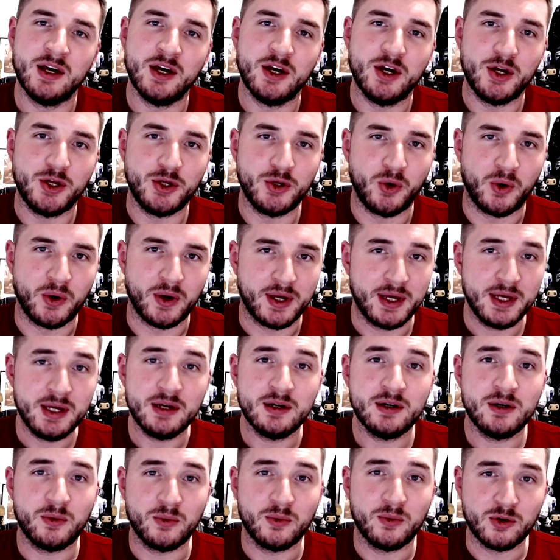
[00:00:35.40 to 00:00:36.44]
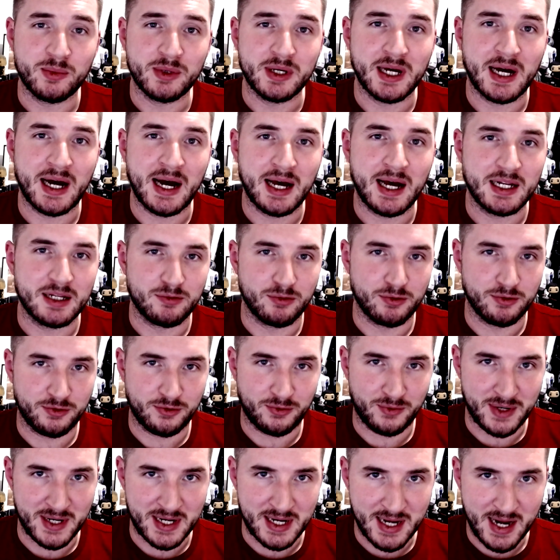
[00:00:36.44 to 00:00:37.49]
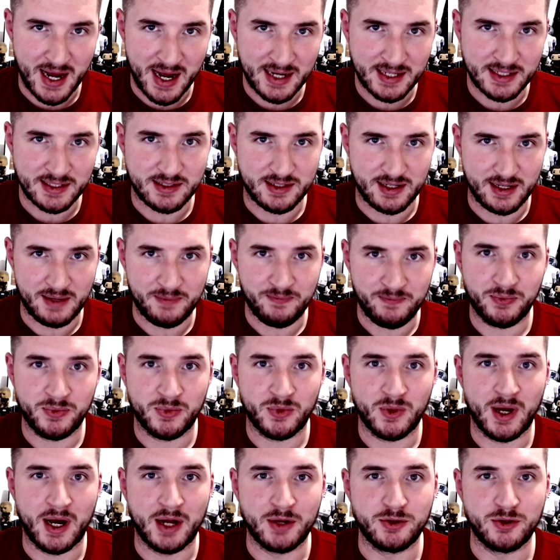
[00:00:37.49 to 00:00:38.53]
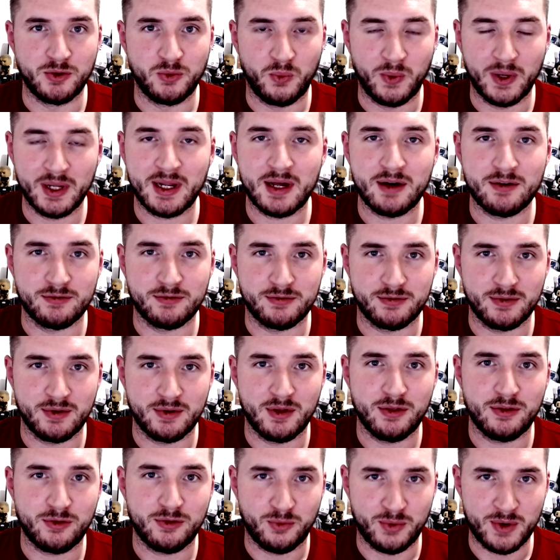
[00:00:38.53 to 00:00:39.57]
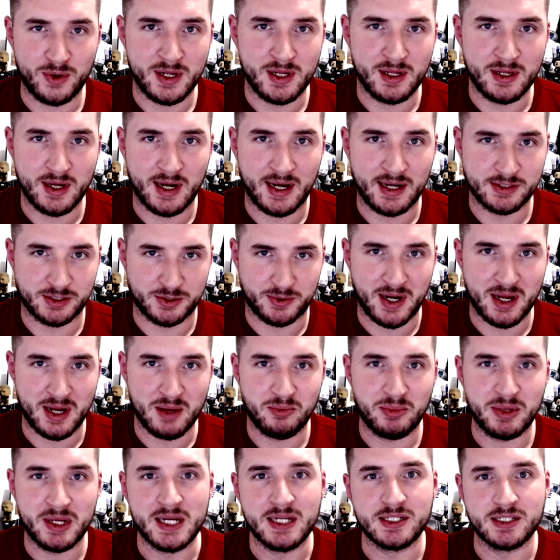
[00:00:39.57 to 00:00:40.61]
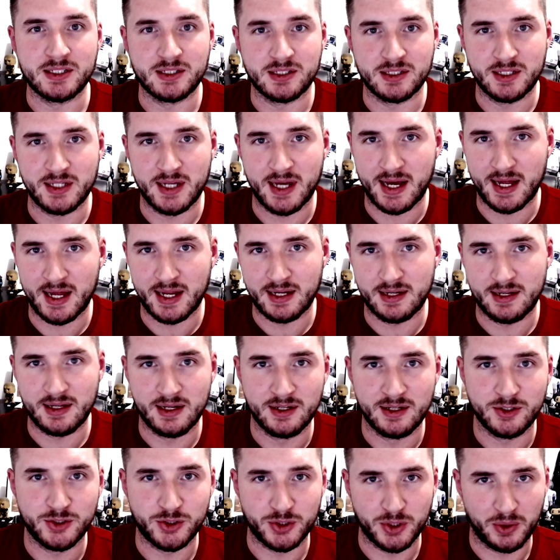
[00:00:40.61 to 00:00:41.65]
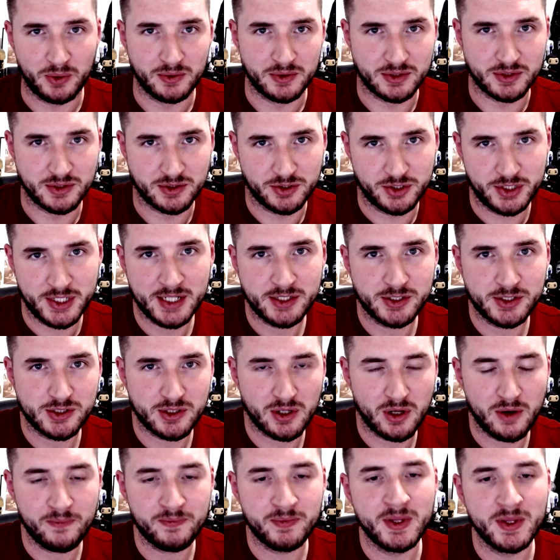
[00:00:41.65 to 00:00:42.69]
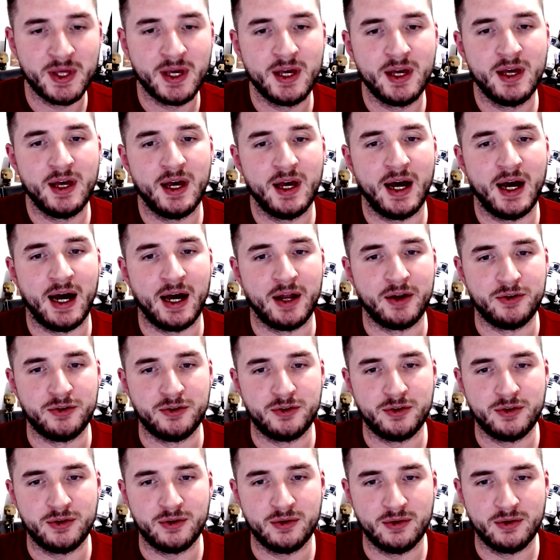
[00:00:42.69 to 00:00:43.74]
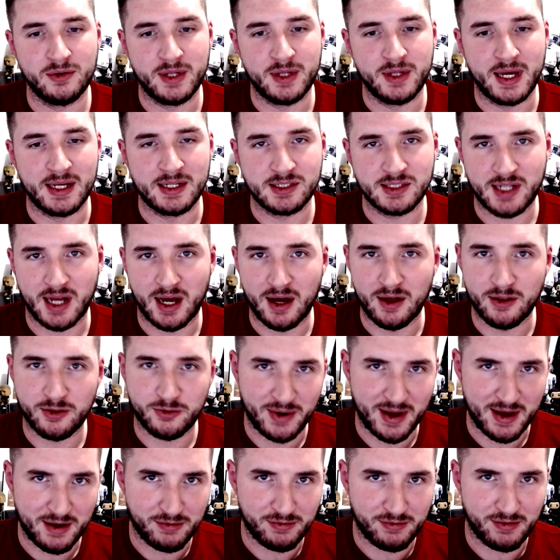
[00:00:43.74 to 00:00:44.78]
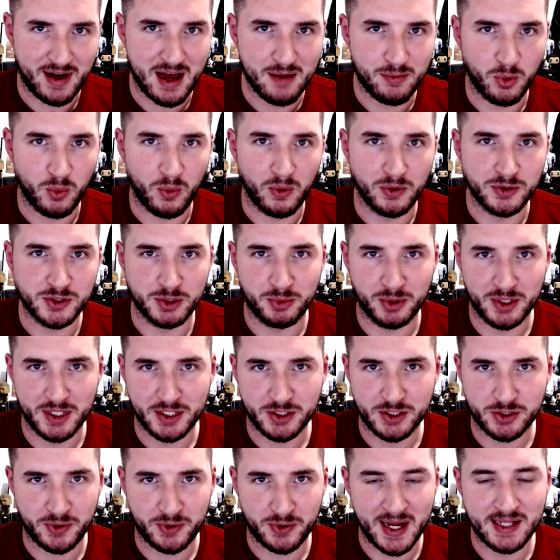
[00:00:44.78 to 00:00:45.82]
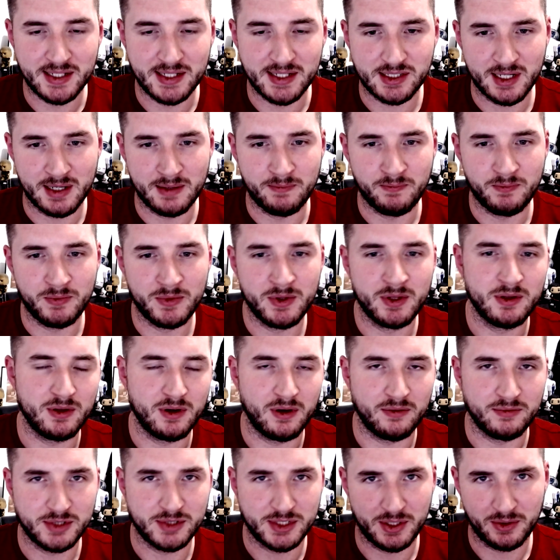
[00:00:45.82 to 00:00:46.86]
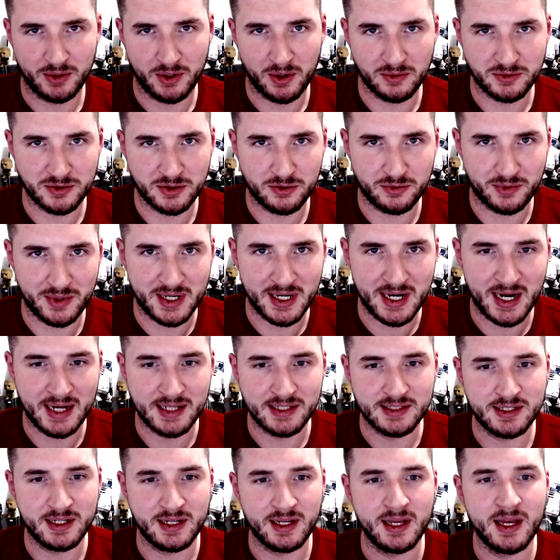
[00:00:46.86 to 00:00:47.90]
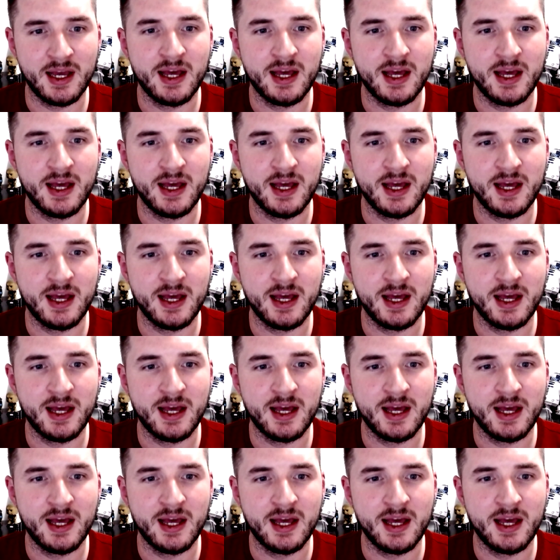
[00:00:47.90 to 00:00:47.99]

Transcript: Your gear will be at eye level 390, and you will have 3 Azurite pieces in your head, shoulders and chest slot, and they start at 385, but once you put your traits in, obviously it'll go to 390.